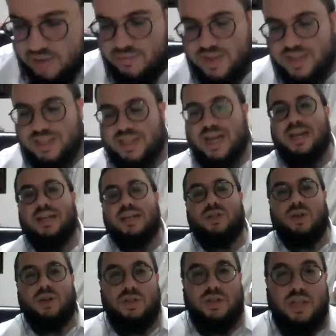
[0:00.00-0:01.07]

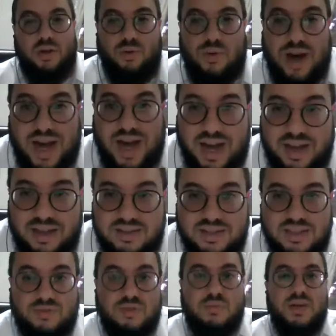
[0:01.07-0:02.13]
And
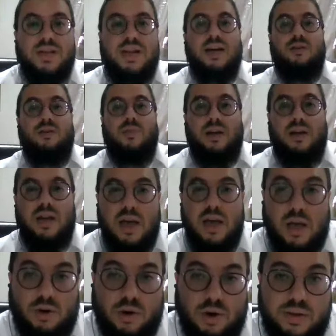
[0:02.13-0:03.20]
says Rabbi Nachman,
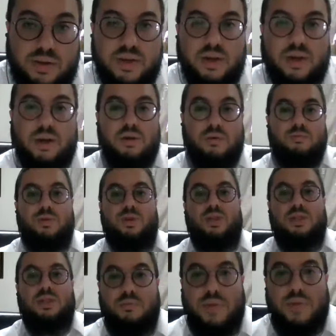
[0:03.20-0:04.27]
earlier we
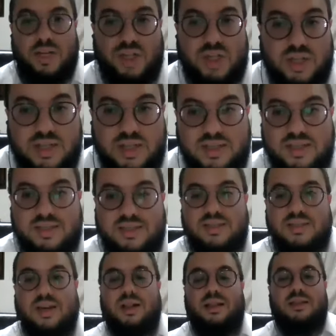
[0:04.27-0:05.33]
just mentioned that this
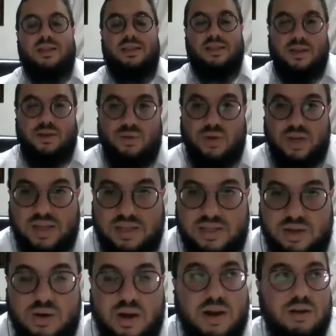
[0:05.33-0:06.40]
is all in the Tikkun
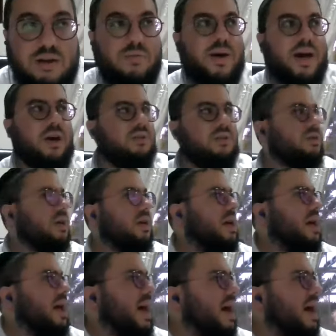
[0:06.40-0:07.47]
Zohar about
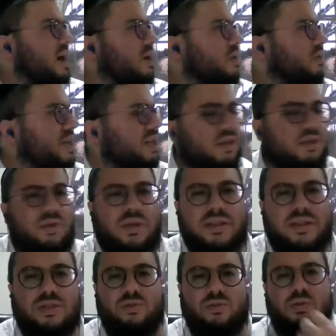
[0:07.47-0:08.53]
how that
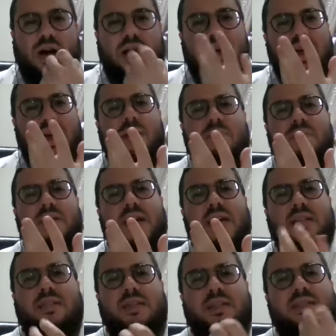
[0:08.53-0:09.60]
this Ruach
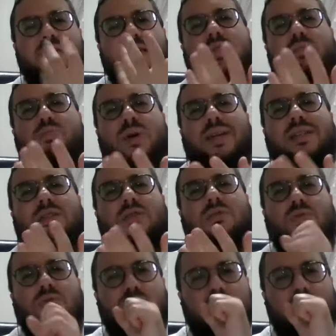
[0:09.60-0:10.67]
emanates and is expressed
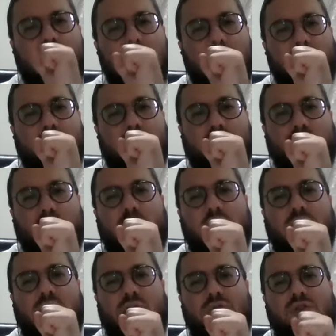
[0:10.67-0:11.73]
through the
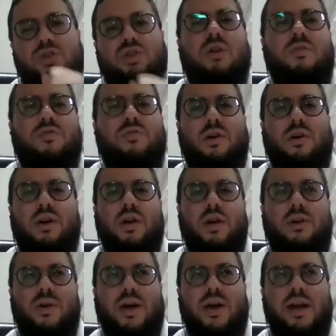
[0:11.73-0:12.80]
blowing of the shofar,
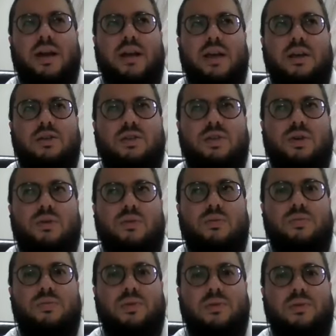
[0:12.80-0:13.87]
right?
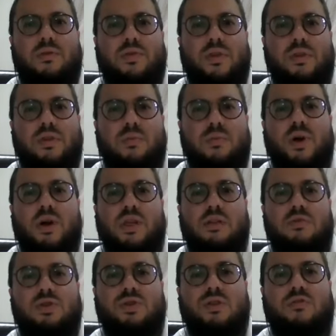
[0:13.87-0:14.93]
So the blowing of
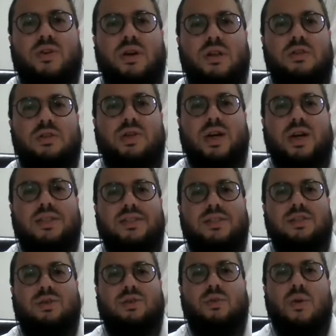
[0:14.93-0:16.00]
the shofar, the Zohar says
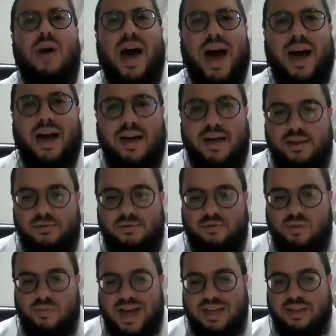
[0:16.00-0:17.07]
truah.
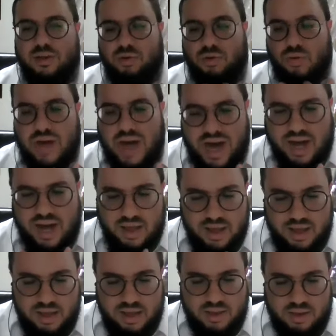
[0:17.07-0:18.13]
From that truah,
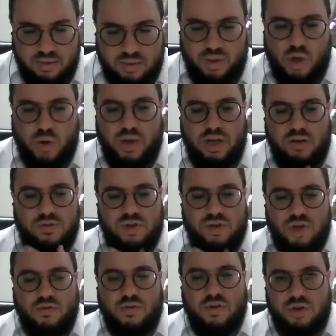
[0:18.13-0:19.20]
the blowing of the
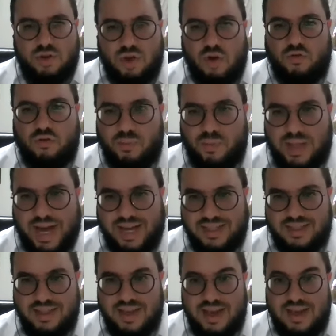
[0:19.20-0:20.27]
shofar, the shofar
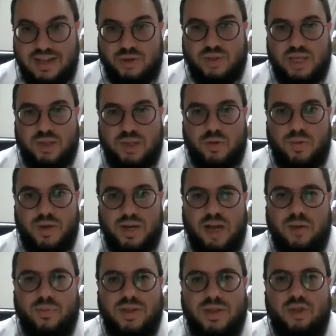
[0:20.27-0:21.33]
blast. So says Rabbi
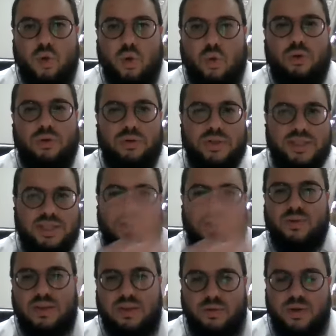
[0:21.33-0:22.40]
Nachman, this whole
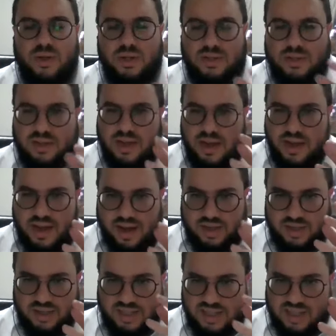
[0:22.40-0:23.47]
secret that we just I
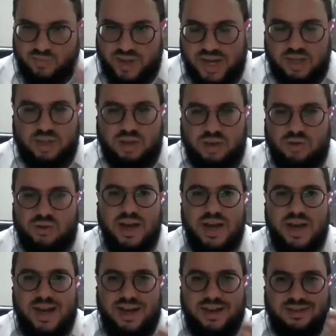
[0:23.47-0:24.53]
just explained to you
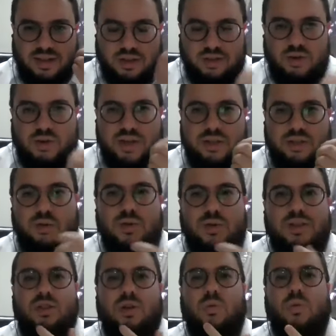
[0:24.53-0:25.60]
is alluded to
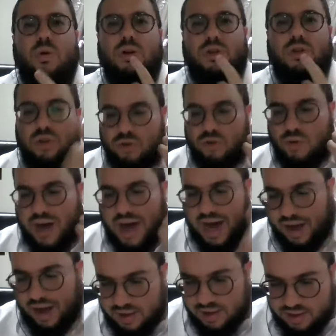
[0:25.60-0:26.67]
in the word
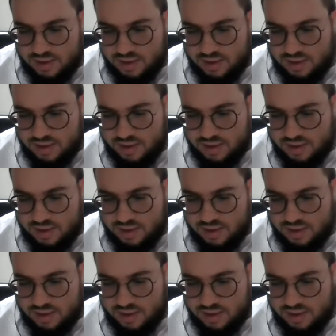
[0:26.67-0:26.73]
truah.